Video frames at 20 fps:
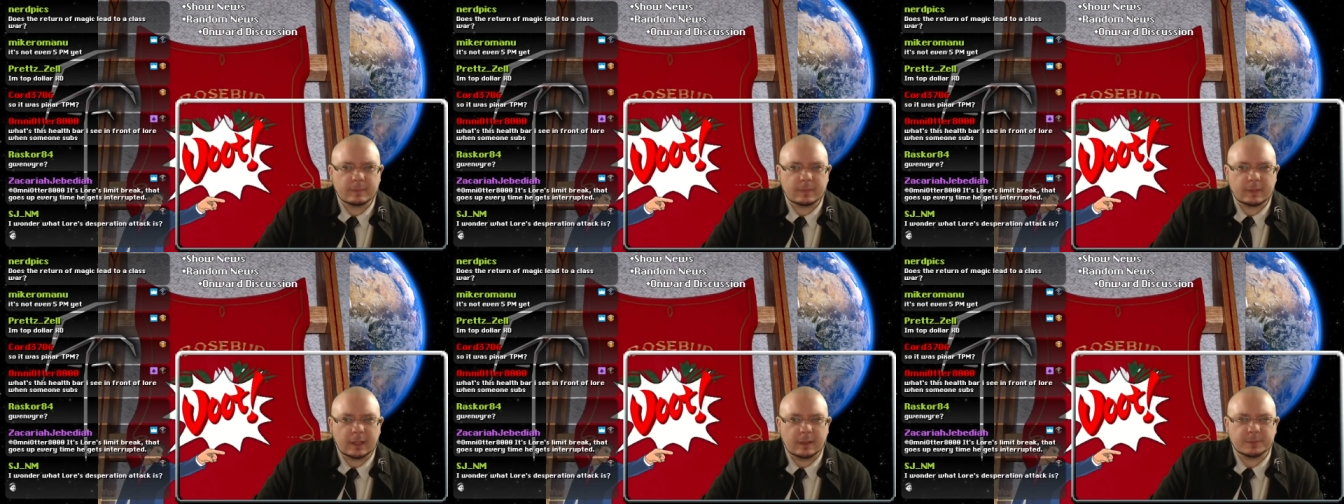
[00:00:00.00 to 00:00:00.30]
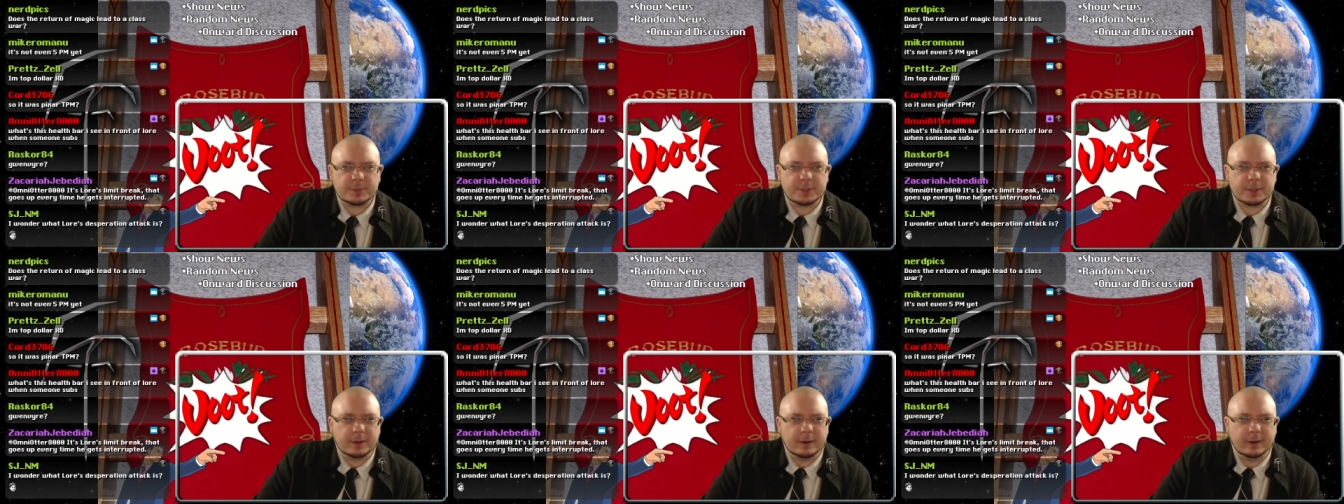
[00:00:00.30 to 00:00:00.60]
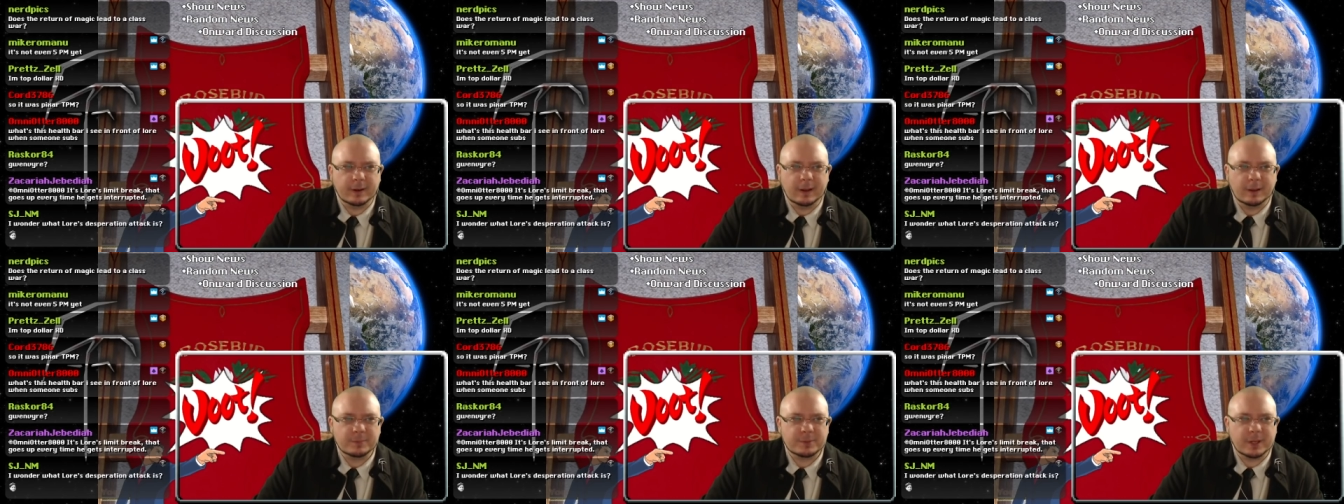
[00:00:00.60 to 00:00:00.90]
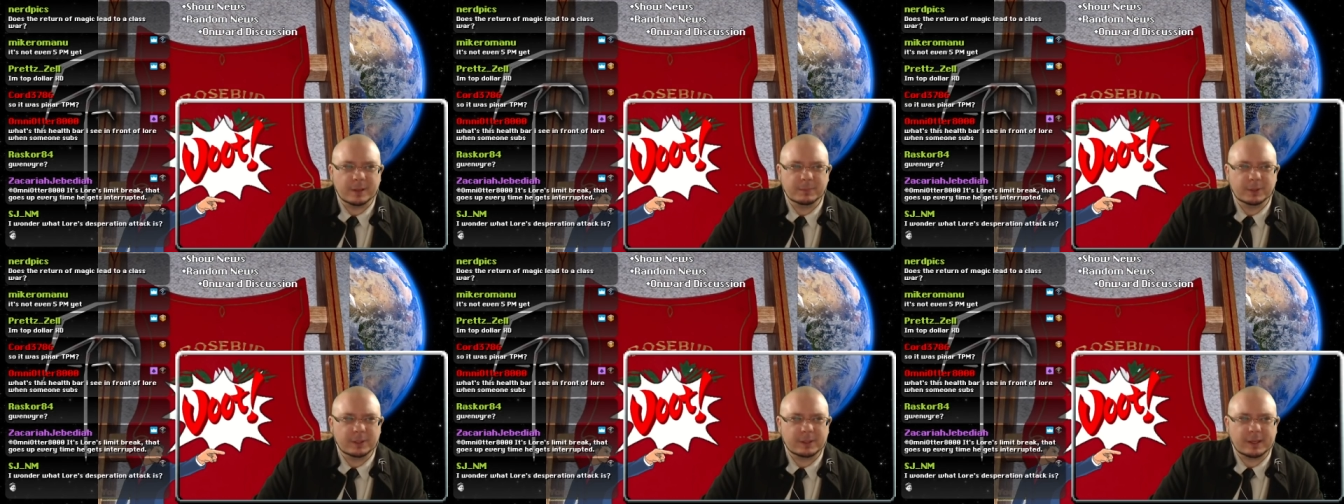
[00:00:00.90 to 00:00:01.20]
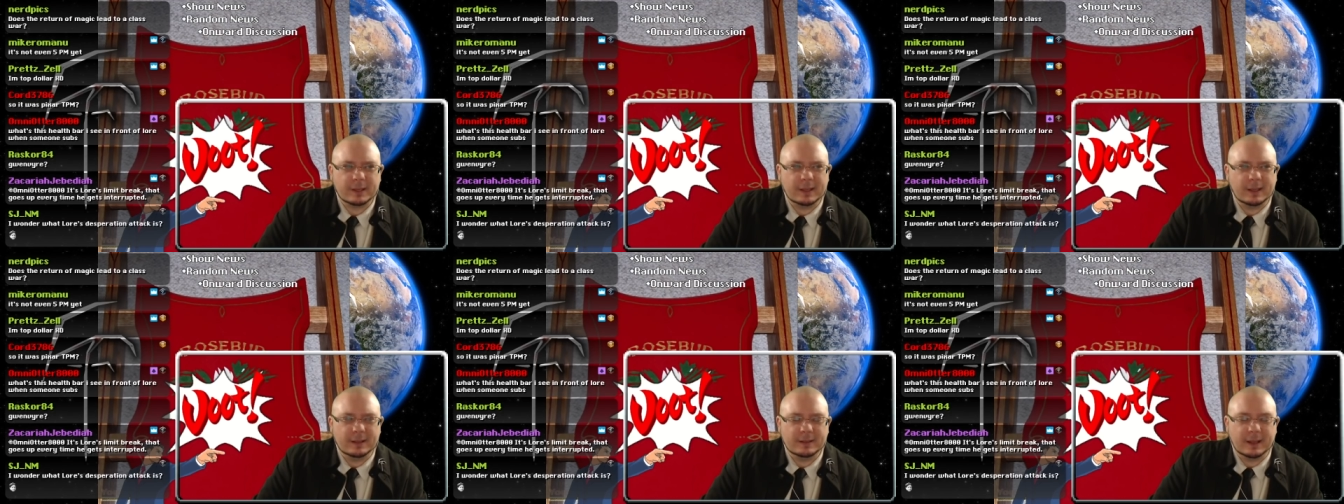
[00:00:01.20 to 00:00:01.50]
I'm sorry. I'm
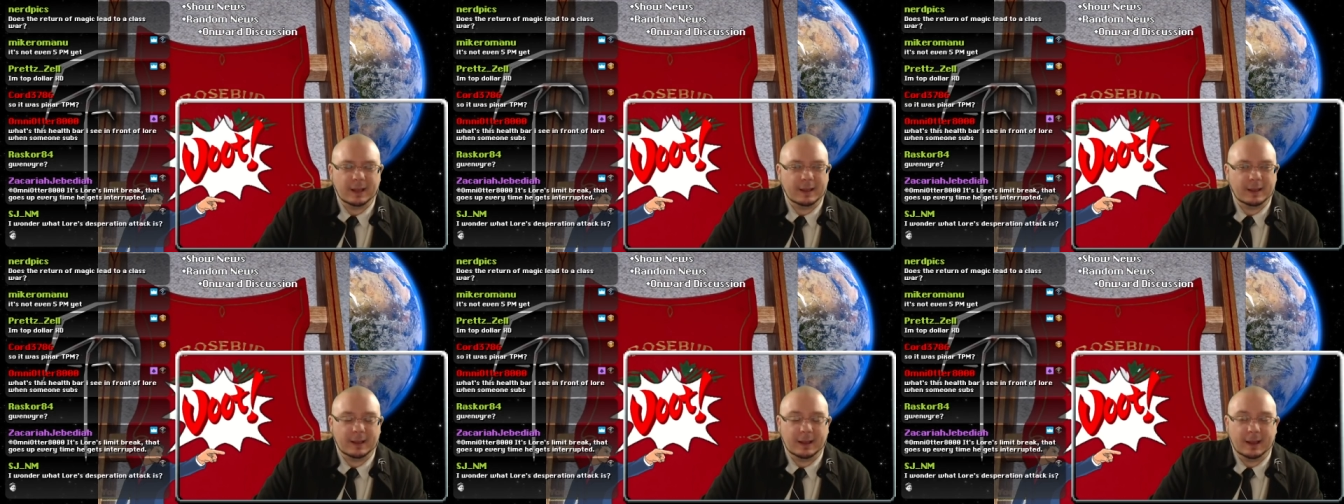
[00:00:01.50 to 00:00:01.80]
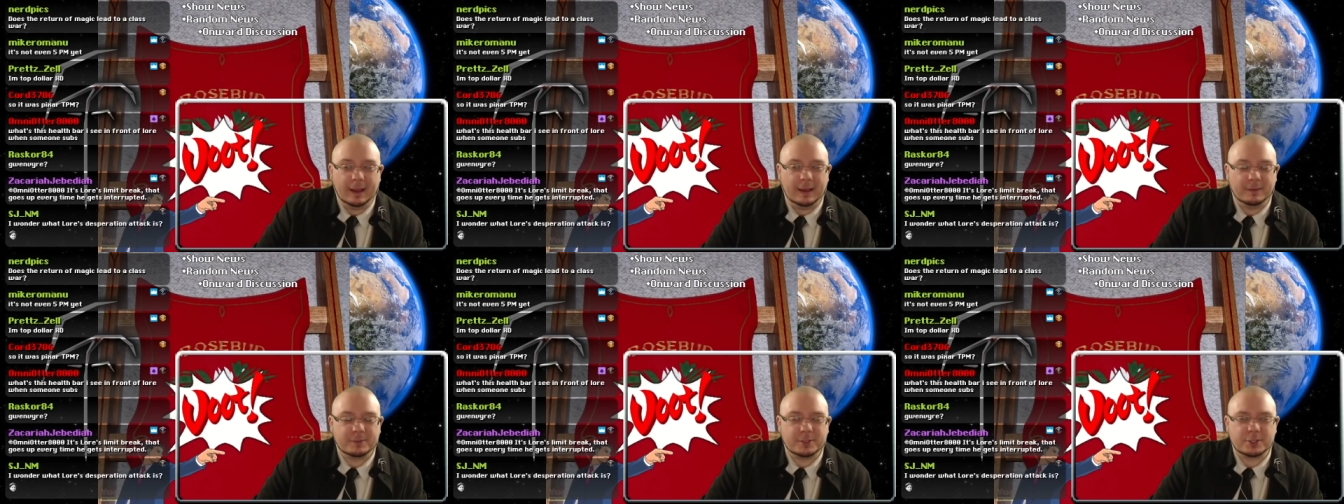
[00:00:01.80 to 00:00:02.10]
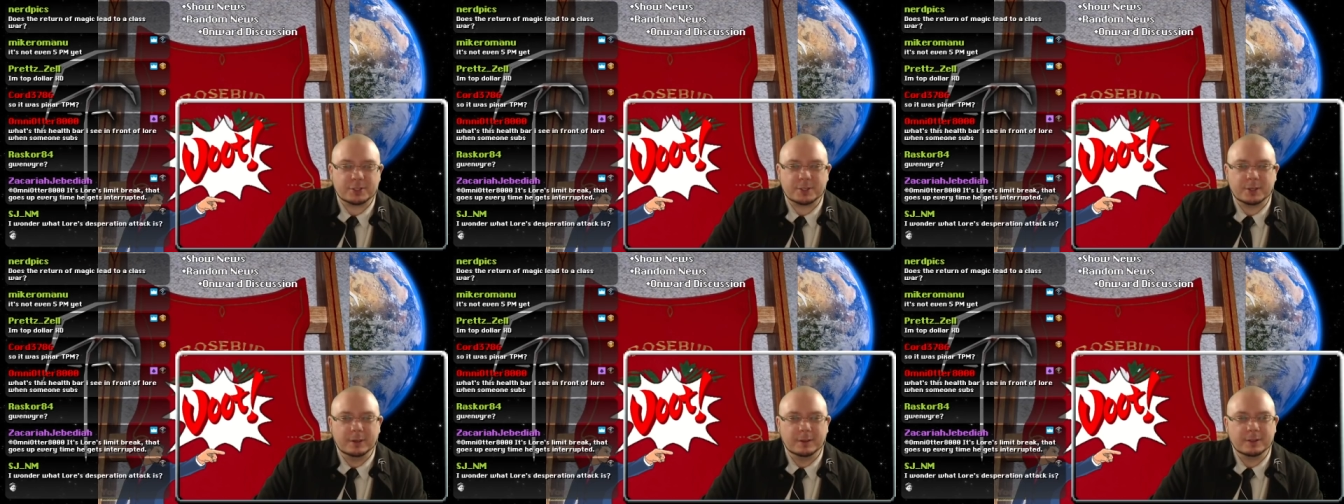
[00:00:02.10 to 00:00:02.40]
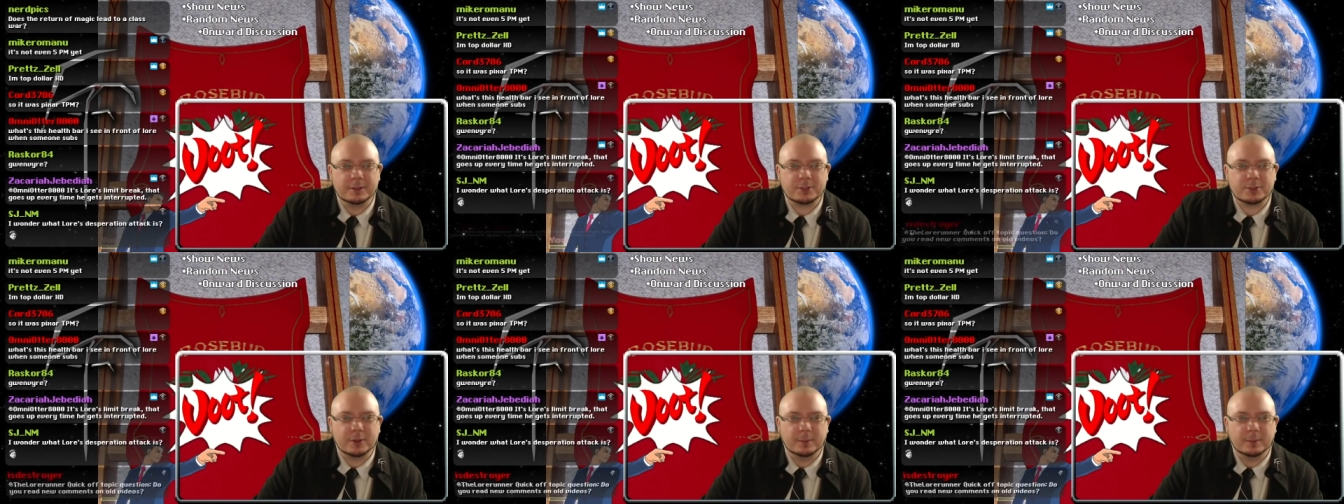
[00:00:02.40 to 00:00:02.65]
looking at... I have to share this.